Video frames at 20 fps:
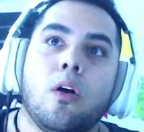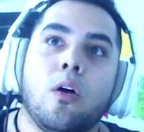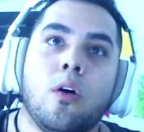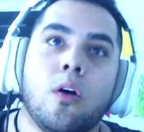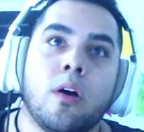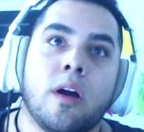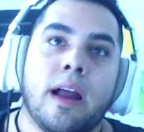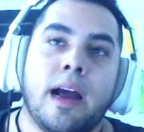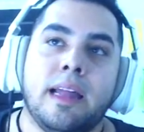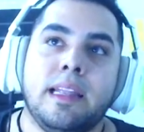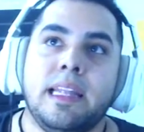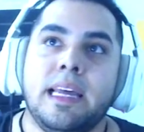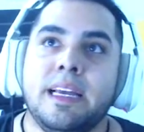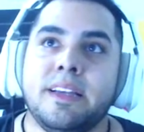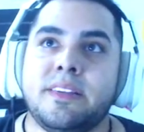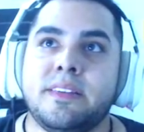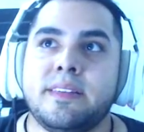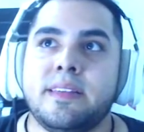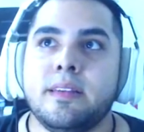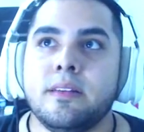or
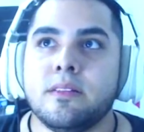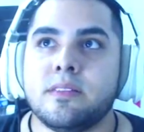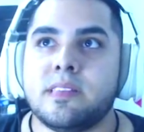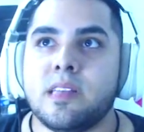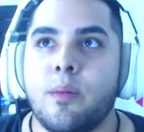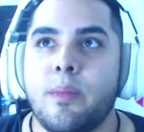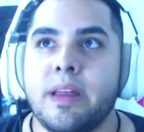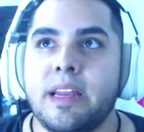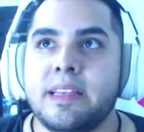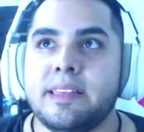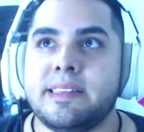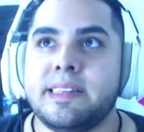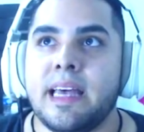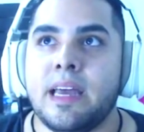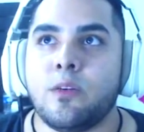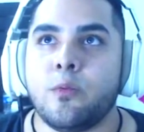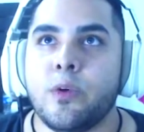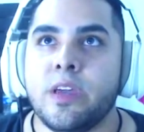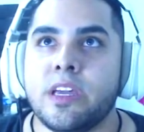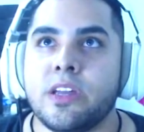unless somebody
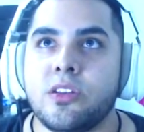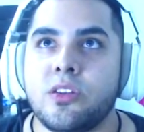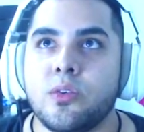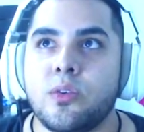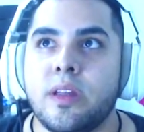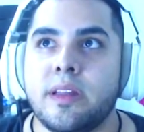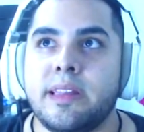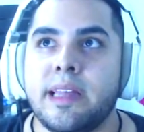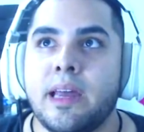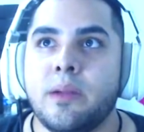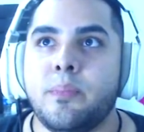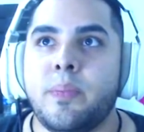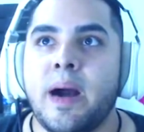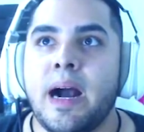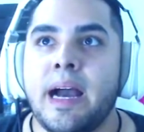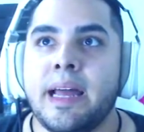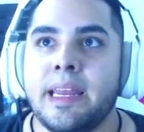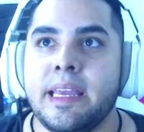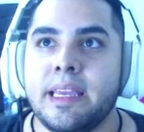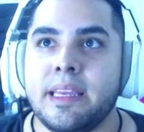said we could do the dead
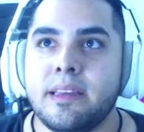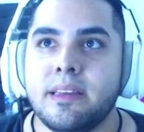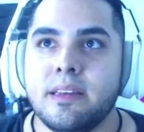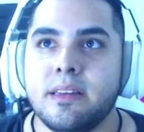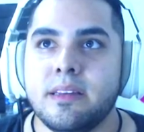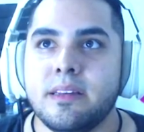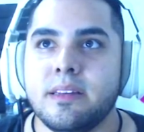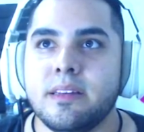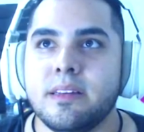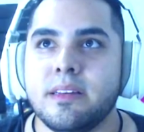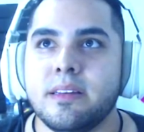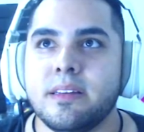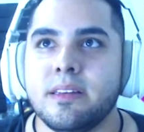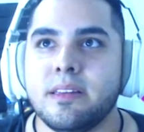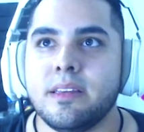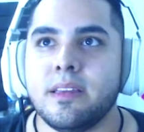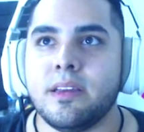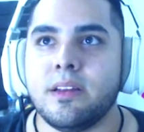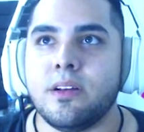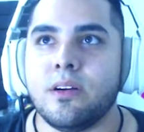body.
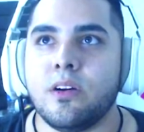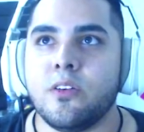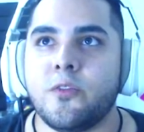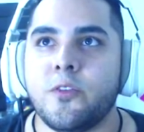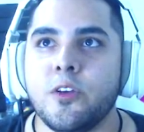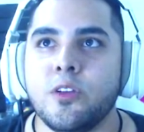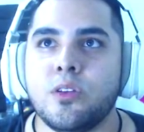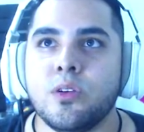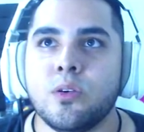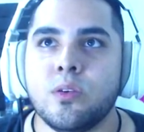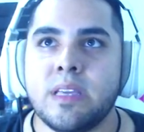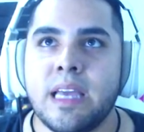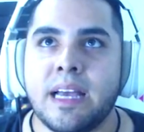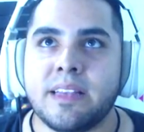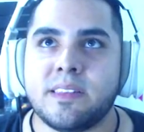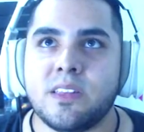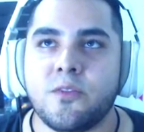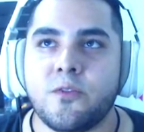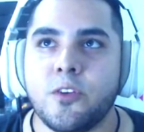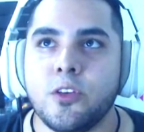You know, if you do,
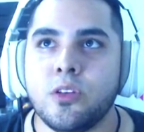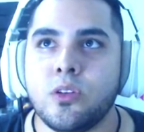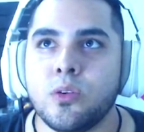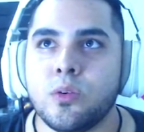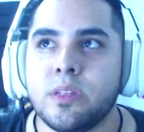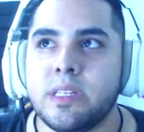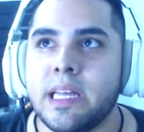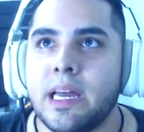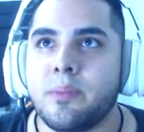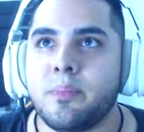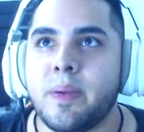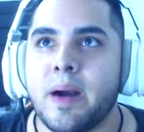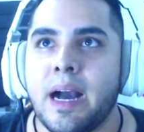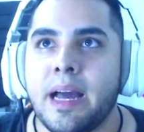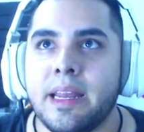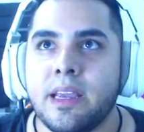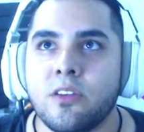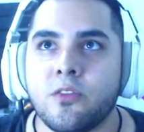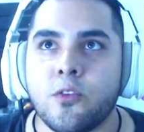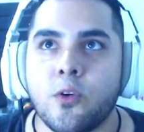yes, if you do a dead
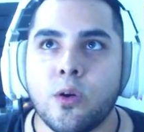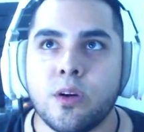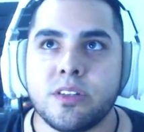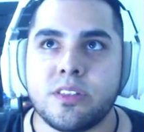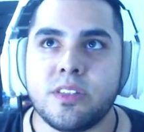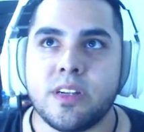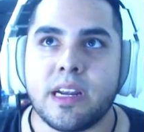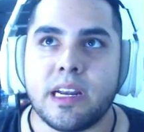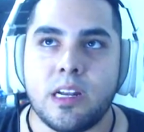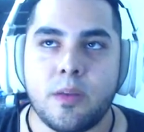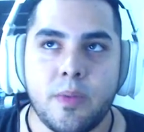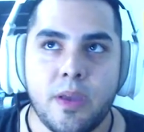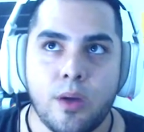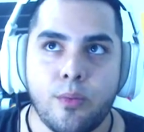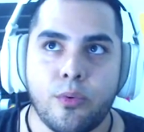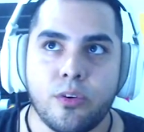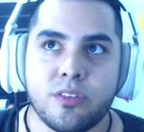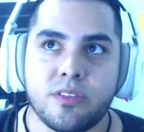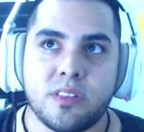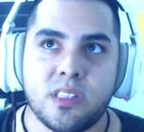body, of course you're gonna be
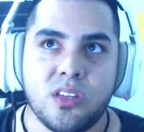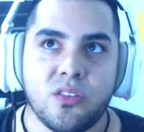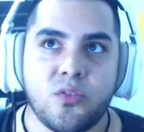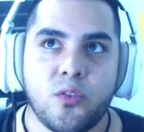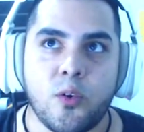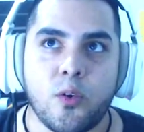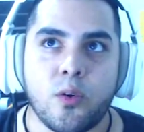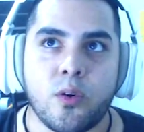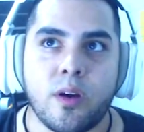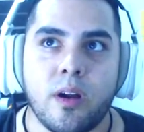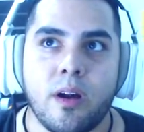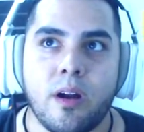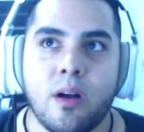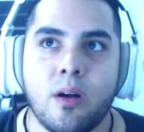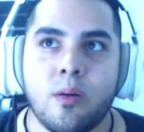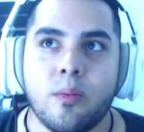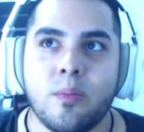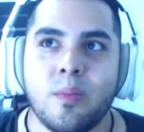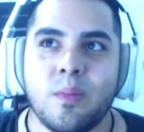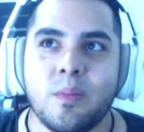able to
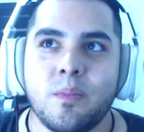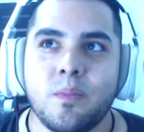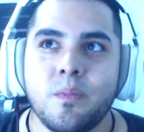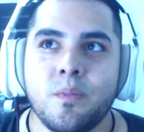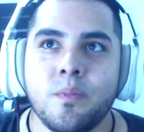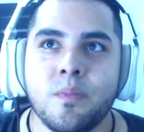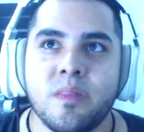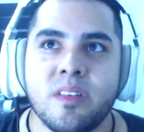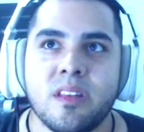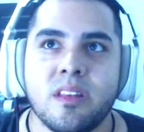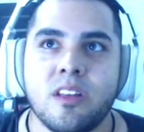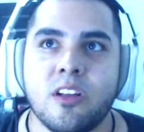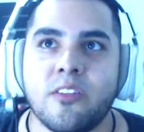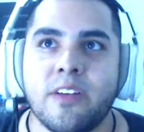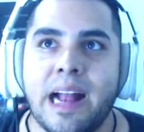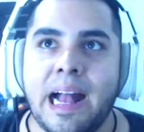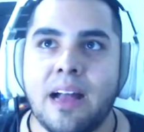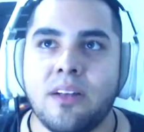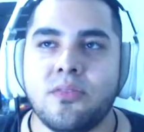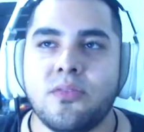C4 the
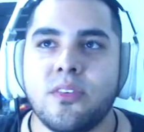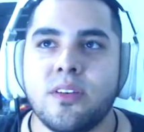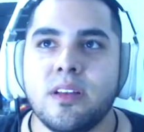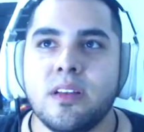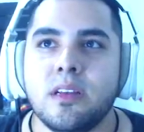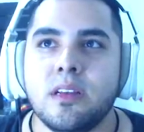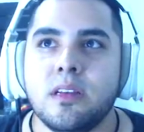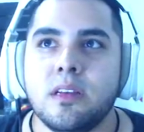raft.